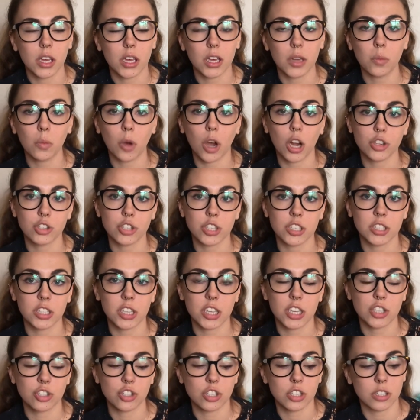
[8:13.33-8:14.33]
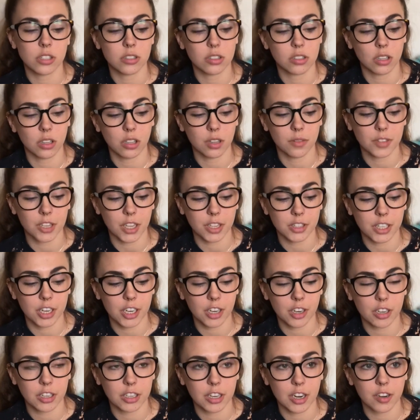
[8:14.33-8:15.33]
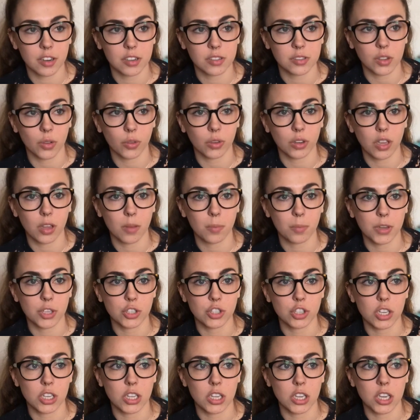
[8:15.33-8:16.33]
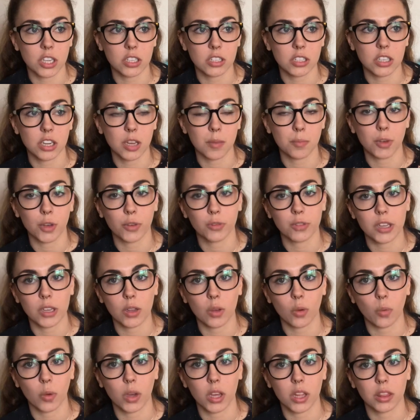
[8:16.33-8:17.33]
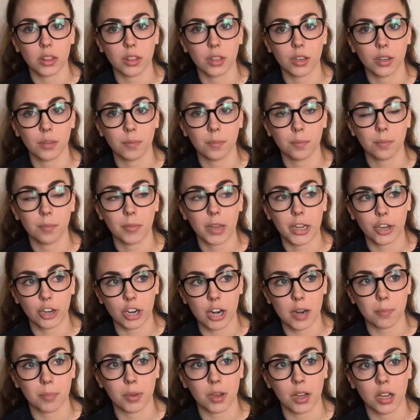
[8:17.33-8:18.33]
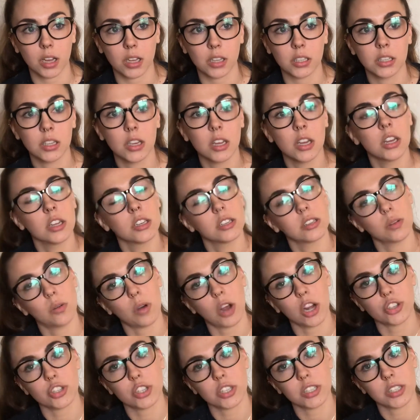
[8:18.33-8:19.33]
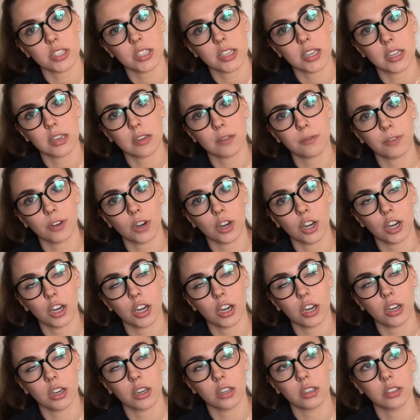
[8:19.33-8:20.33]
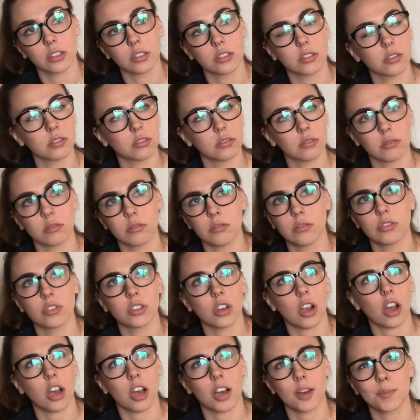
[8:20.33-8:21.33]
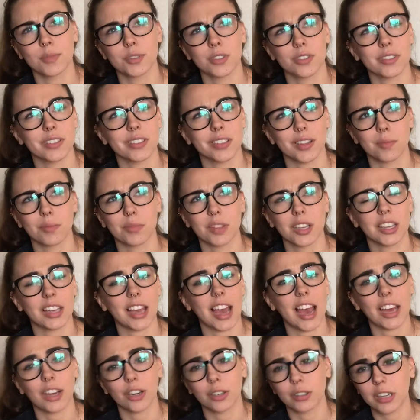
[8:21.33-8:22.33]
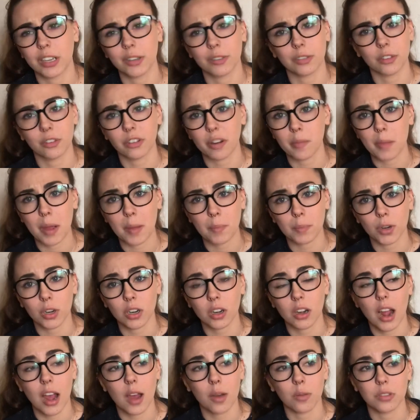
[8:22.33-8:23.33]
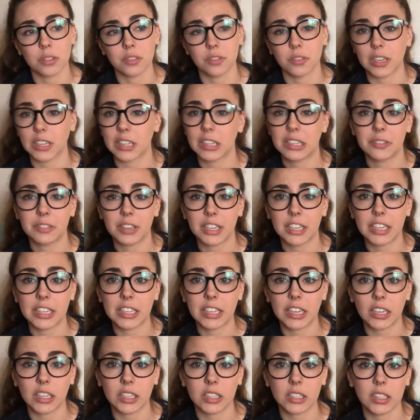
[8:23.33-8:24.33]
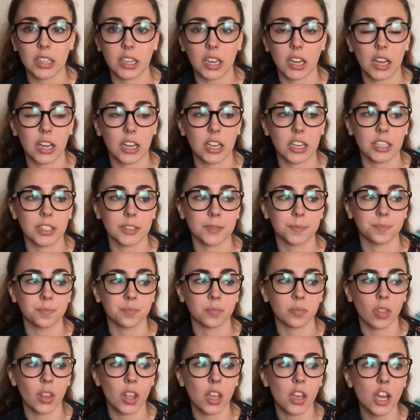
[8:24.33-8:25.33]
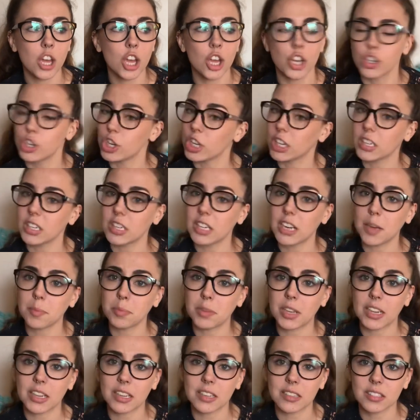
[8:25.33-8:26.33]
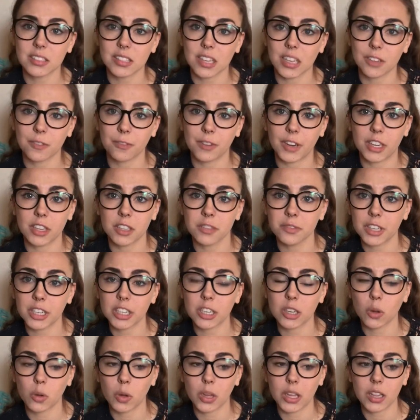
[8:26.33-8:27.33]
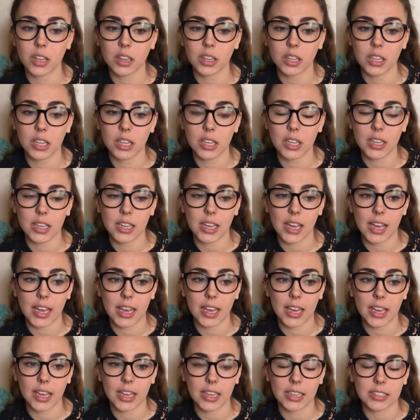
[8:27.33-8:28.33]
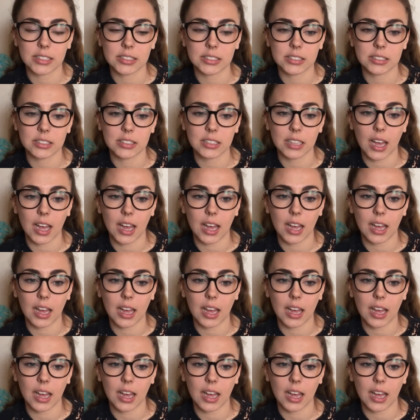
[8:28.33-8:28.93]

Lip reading: in Washington. She used to live down here in Arizona, but she ended up moving with my grandpa to Washington for jobs or something. I don't even remember. I was very, very young. She ended up getting sick very, very quickly, and